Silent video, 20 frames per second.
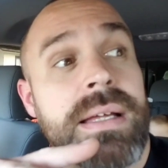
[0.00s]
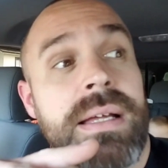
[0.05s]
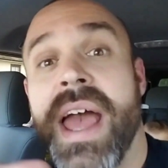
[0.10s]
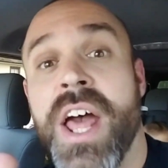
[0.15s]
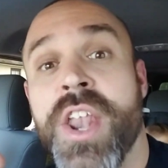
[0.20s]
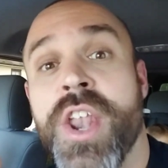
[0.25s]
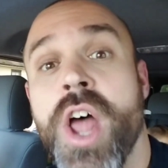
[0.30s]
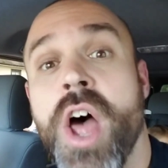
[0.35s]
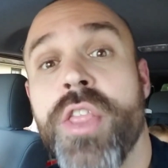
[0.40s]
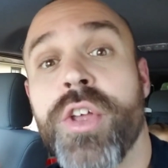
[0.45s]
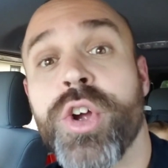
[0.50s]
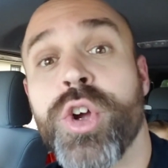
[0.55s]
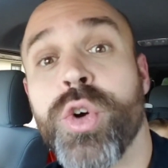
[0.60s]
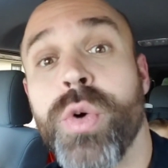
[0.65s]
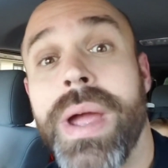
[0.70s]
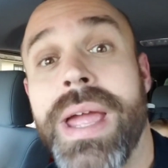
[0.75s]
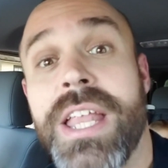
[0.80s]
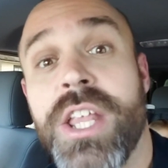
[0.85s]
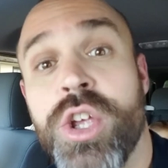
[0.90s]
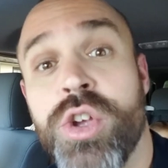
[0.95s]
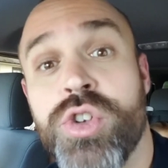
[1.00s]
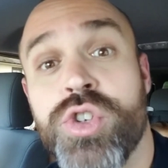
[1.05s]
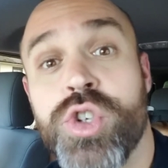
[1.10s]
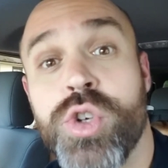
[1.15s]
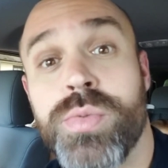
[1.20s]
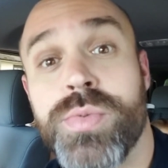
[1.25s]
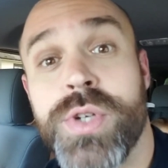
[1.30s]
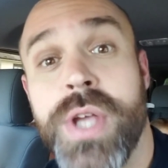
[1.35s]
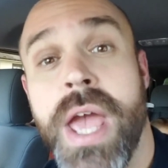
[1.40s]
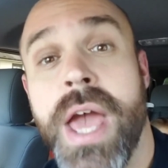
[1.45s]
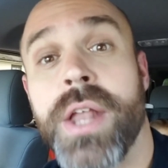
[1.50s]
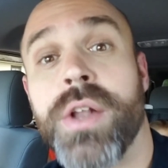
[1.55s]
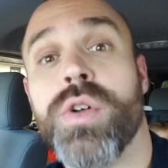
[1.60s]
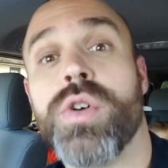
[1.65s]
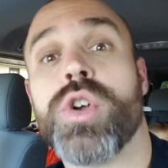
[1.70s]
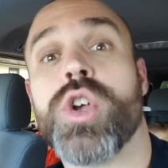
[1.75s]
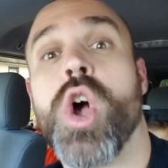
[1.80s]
another great YouTube channel